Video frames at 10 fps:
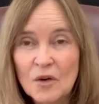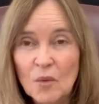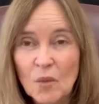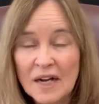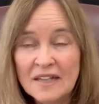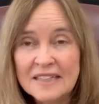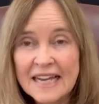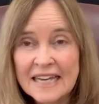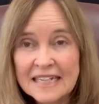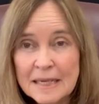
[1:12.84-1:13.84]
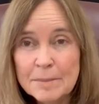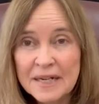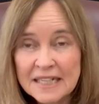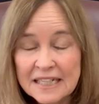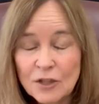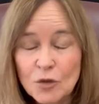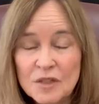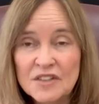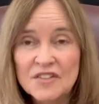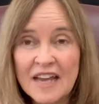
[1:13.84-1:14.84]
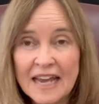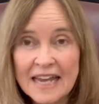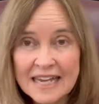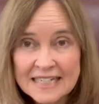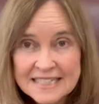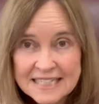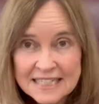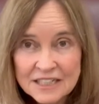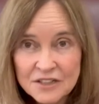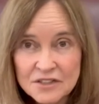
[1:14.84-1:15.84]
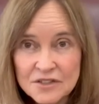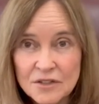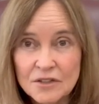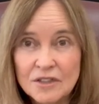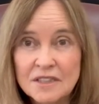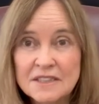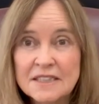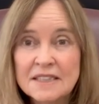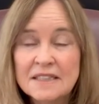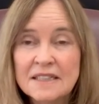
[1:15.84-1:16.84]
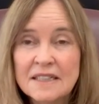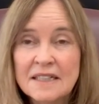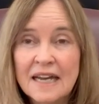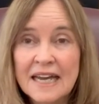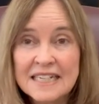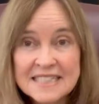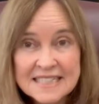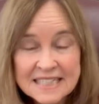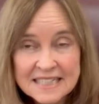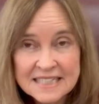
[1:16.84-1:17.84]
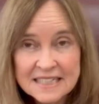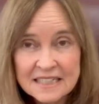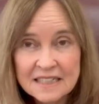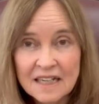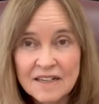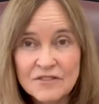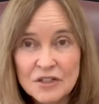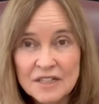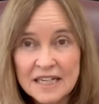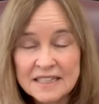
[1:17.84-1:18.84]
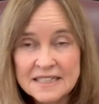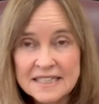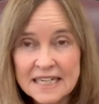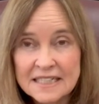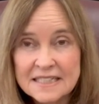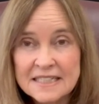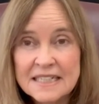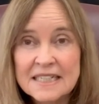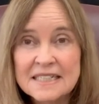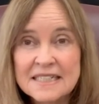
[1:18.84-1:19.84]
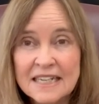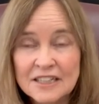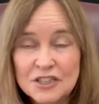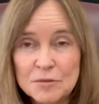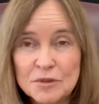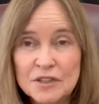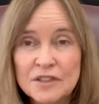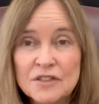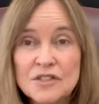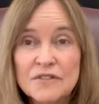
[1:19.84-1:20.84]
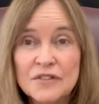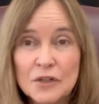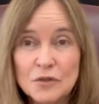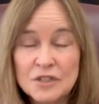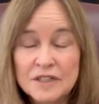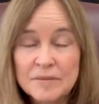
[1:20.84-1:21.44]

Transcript: Well, anybody who is 18 years old and a citizen of the United States is eligible to vote